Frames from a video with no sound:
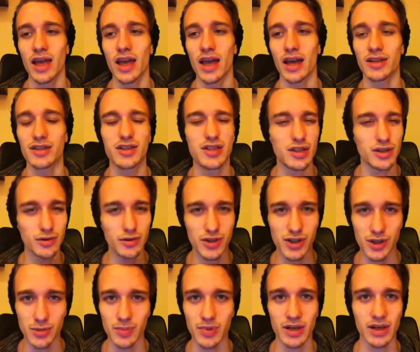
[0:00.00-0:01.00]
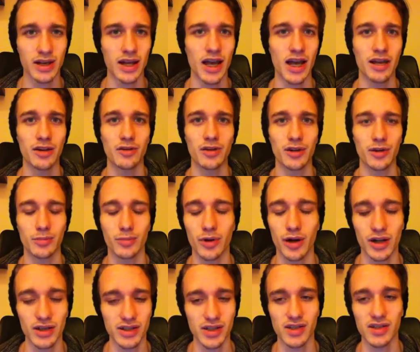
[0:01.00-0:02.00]
and deal with shipping and handling or
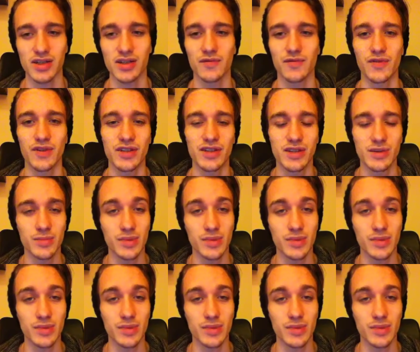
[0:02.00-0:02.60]
processing fees.